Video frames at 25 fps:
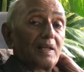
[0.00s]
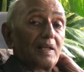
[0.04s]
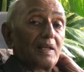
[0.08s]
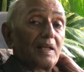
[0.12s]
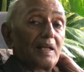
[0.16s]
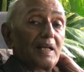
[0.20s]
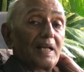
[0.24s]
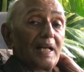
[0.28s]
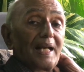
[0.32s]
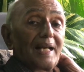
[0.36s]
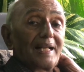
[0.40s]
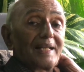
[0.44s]

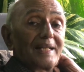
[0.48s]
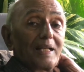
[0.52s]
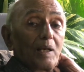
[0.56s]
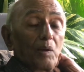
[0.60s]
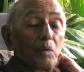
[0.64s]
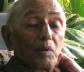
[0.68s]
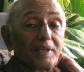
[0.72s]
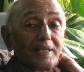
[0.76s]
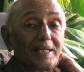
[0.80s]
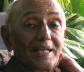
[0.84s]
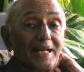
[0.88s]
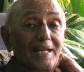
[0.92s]
And
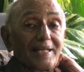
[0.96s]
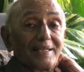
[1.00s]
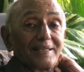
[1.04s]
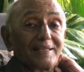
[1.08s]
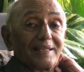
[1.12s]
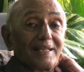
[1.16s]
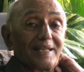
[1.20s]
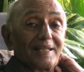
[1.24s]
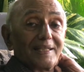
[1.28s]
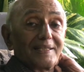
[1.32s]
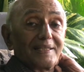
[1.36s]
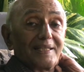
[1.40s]
our
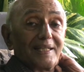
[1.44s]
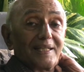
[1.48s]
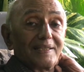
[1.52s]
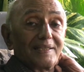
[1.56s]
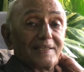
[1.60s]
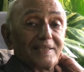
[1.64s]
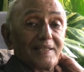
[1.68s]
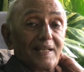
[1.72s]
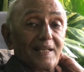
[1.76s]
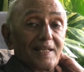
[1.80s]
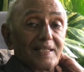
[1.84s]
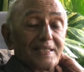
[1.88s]
characteristics
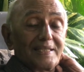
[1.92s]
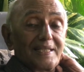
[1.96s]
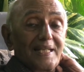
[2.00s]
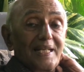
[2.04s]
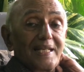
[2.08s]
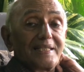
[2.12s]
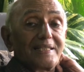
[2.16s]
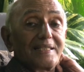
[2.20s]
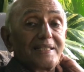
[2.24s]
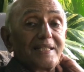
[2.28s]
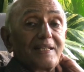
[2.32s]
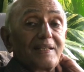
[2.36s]
are
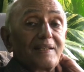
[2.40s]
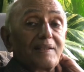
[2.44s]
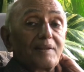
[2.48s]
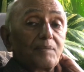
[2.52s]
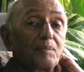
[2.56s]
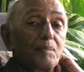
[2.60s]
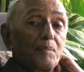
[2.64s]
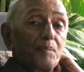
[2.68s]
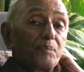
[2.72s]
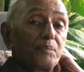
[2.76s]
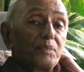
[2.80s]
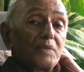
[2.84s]
changing
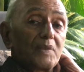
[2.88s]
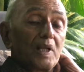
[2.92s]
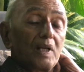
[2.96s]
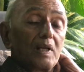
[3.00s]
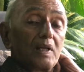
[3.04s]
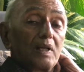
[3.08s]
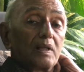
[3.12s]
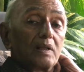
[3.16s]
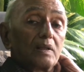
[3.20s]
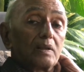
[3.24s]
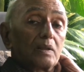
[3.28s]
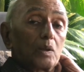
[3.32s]

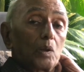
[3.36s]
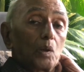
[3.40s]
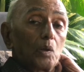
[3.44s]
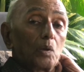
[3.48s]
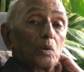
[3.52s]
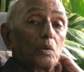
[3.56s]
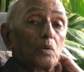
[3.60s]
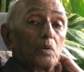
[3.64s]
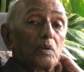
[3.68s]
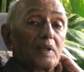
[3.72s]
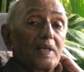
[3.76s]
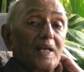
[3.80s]

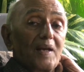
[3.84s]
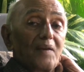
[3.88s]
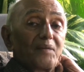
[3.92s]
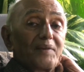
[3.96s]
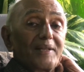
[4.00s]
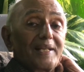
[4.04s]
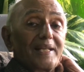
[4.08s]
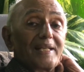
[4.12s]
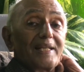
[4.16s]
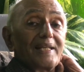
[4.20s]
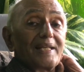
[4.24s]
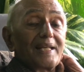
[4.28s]
through
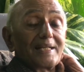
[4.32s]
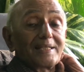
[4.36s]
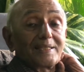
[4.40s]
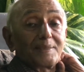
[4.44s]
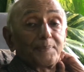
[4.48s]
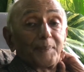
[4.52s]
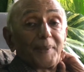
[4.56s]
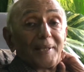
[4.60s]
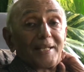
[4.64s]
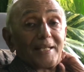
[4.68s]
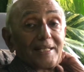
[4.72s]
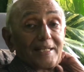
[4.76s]
every
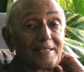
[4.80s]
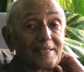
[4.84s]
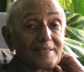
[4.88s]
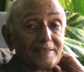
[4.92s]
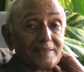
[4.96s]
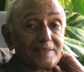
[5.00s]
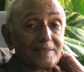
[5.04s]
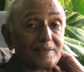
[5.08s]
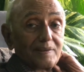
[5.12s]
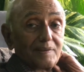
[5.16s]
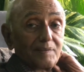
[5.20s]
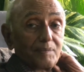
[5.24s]
experience.
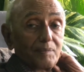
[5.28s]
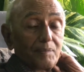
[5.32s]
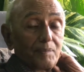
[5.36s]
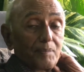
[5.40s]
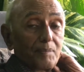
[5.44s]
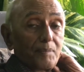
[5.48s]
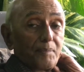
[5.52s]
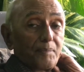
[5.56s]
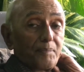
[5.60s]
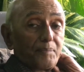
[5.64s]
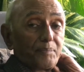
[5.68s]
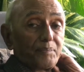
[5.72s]

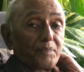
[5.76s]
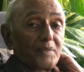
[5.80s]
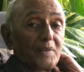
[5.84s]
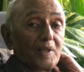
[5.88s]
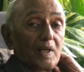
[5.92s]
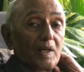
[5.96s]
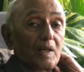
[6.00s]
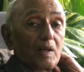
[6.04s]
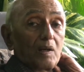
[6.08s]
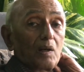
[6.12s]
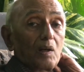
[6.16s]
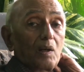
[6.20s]

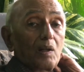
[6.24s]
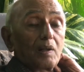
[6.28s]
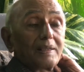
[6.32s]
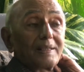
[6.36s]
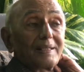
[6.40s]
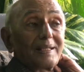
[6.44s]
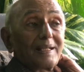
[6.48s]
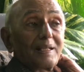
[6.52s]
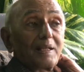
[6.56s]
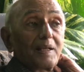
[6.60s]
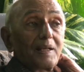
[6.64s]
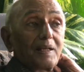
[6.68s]
According to
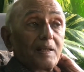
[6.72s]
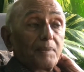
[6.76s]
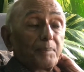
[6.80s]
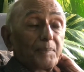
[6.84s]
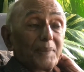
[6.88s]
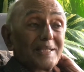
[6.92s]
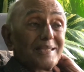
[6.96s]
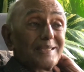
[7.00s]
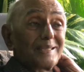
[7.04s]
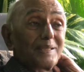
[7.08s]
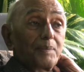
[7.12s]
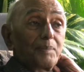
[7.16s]
the
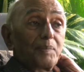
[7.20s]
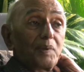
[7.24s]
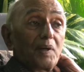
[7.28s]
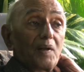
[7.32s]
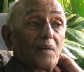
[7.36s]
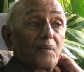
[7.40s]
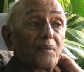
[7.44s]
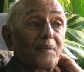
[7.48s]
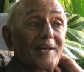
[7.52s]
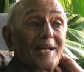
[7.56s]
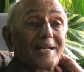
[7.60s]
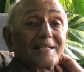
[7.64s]
principle
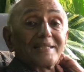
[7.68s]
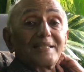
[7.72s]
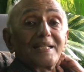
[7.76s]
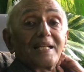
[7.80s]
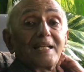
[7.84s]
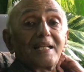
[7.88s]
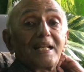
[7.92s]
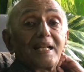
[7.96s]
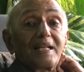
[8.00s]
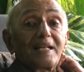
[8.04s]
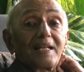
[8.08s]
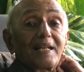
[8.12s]
of action
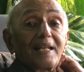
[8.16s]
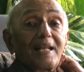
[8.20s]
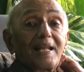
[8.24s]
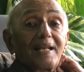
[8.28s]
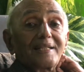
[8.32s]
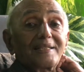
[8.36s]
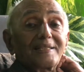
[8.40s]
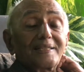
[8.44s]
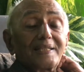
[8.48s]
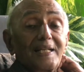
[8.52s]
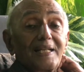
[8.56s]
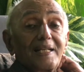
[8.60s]
and
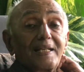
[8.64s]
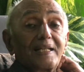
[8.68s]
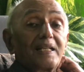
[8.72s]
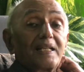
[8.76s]
reaction